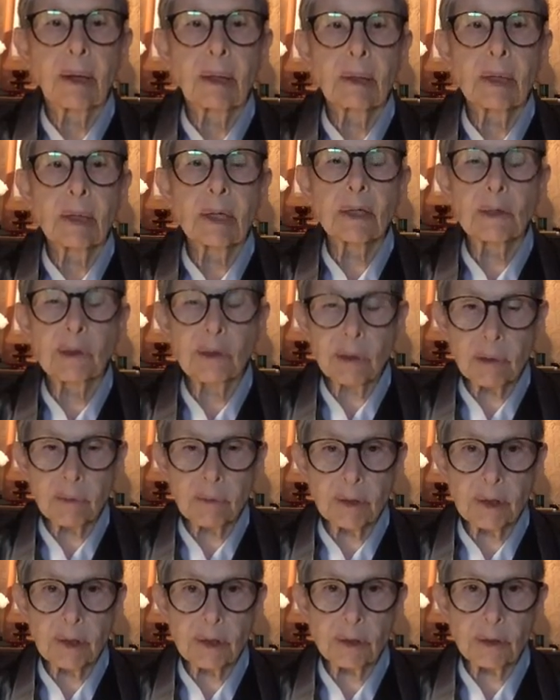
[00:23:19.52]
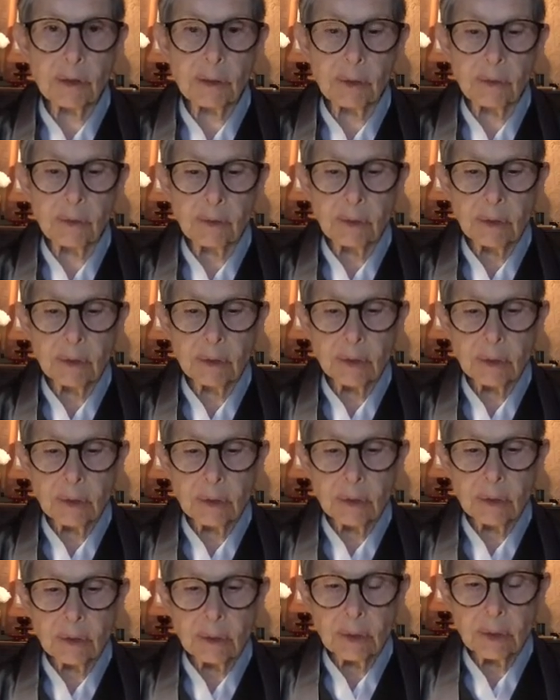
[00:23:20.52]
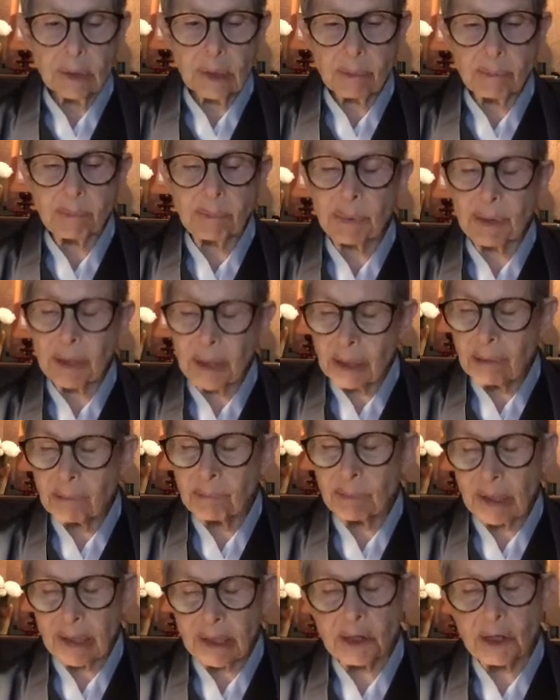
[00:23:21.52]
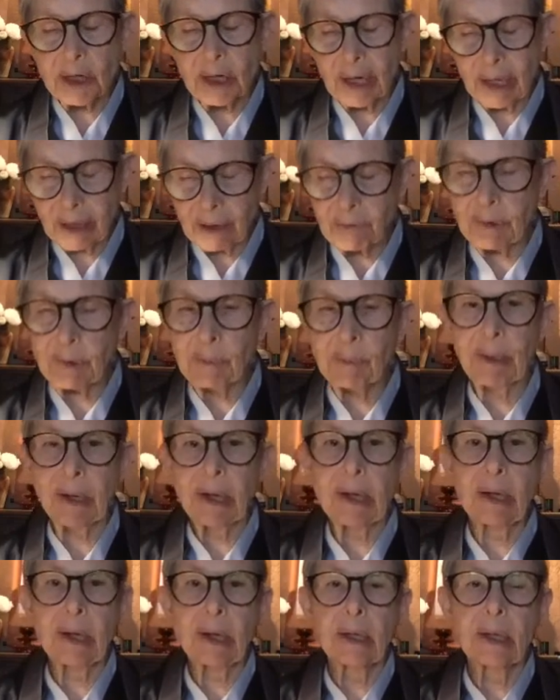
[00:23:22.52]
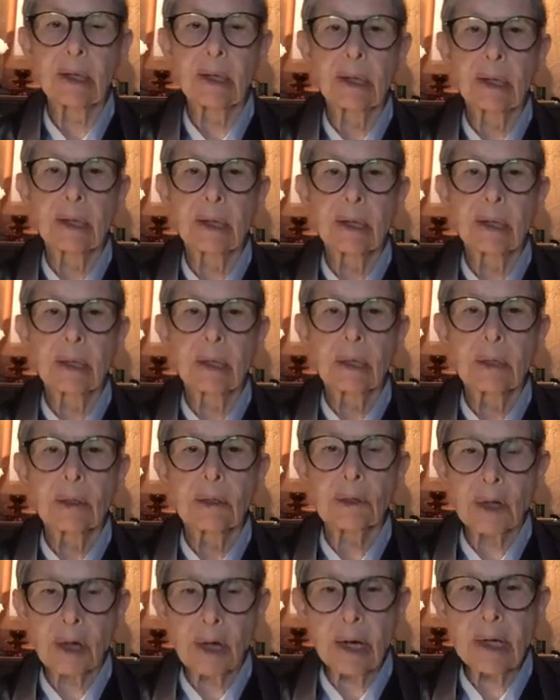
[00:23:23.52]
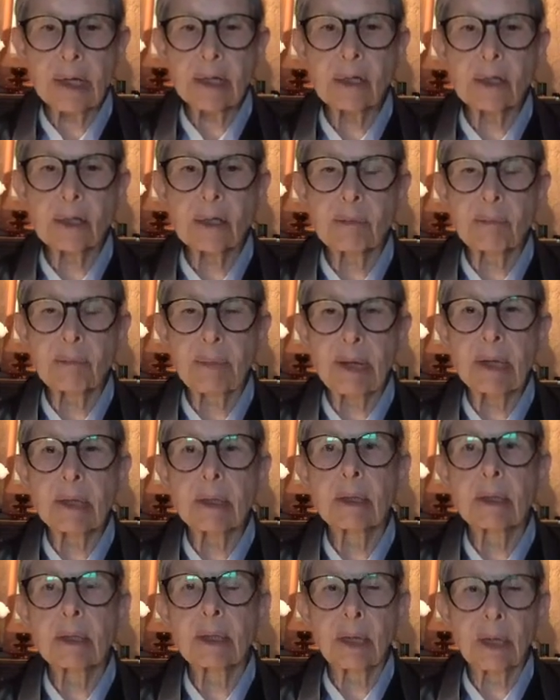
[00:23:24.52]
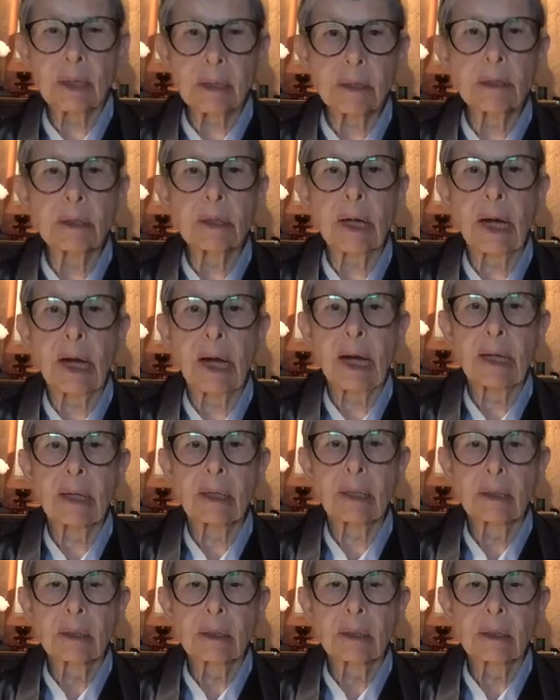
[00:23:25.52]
It's universal that pretty much everybody tries to make the other guy